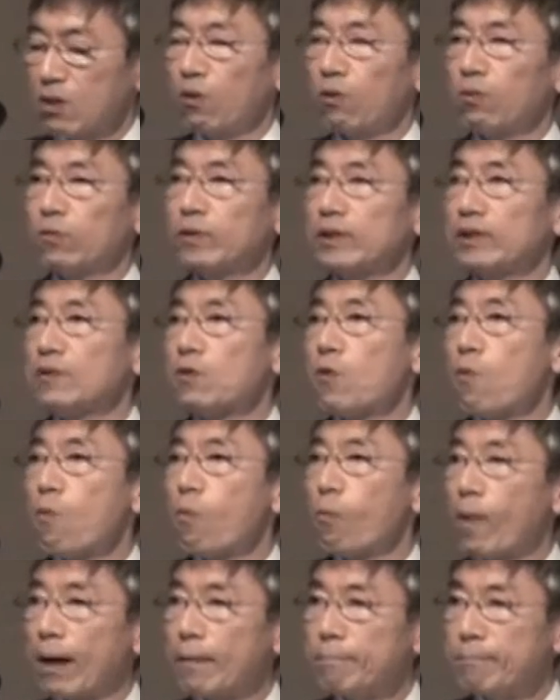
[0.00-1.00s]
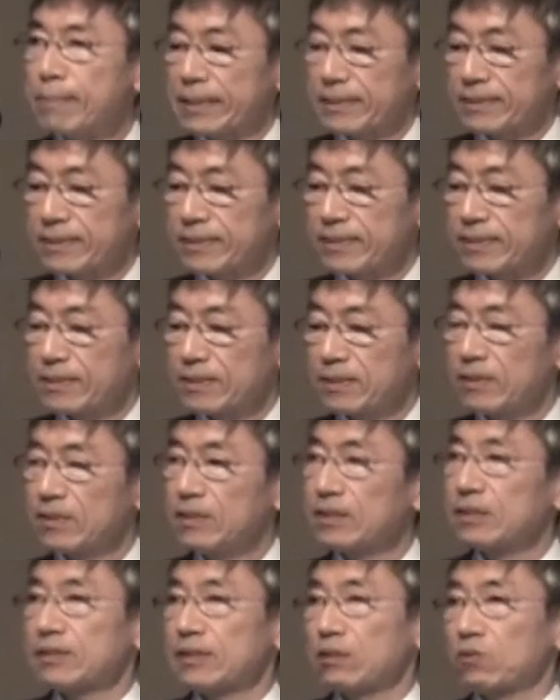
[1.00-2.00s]
Only one month
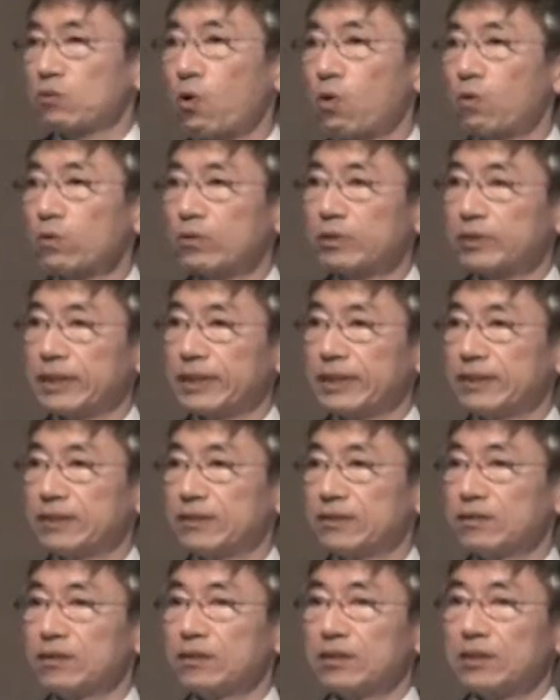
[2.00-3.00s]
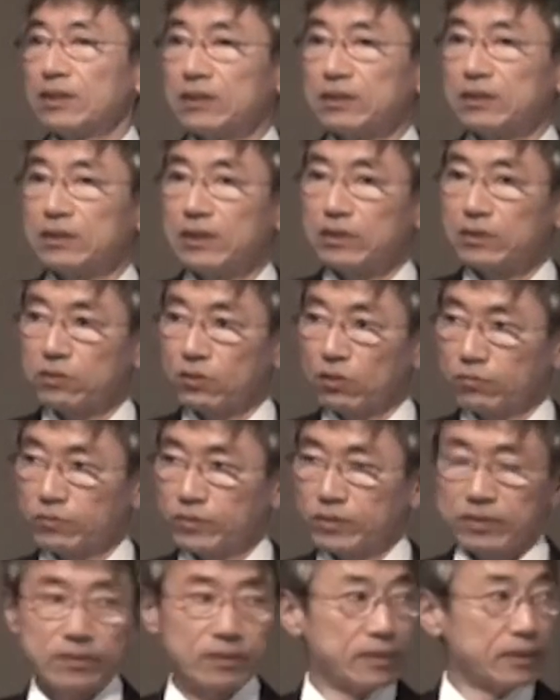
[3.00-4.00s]
the concrete is
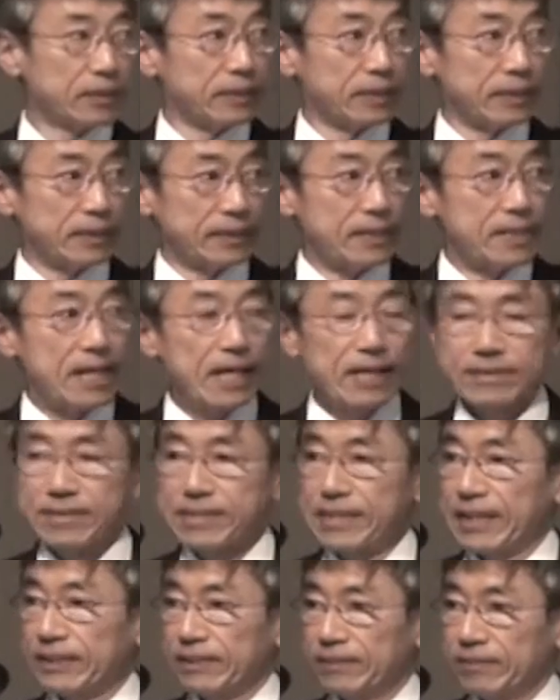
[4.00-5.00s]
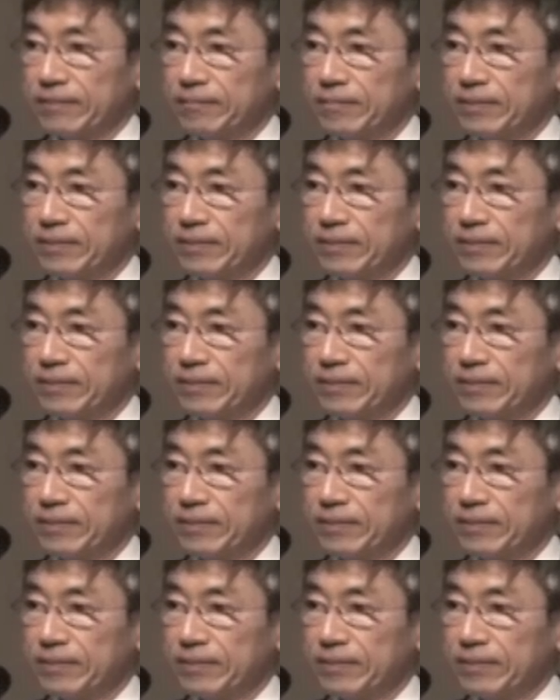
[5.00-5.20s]
dissolved in like that.